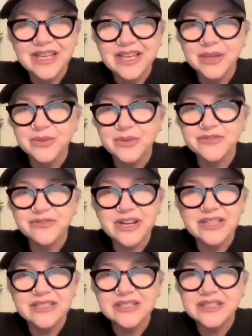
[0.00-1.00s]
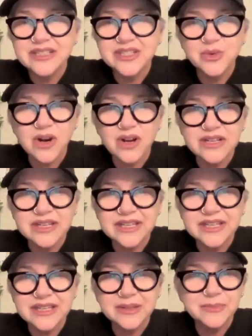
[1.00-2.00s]
He was frantically
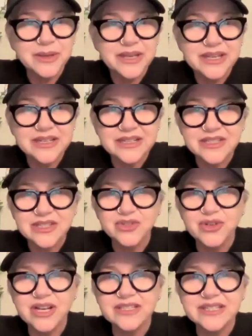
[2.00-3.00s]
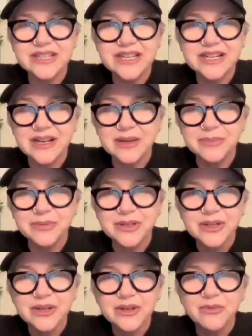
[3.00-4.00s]
squawking in pain as he tried to get up.
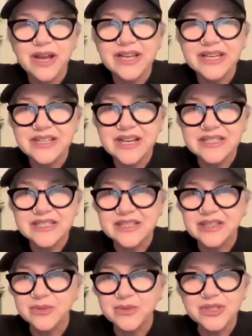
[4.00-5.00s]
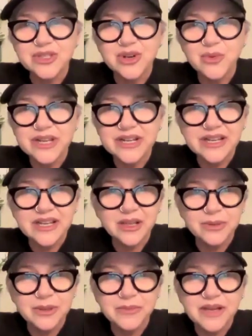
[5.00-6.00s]
Recognizing there was no way to
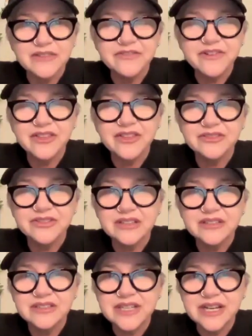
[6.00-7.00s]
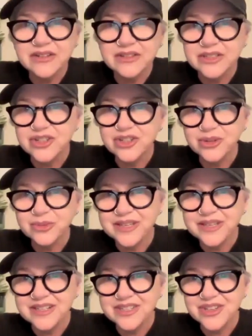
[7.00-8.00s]
help him, my father knelt down and took
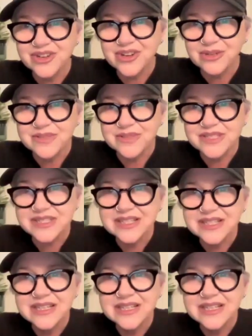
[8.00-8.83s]
me in his arms.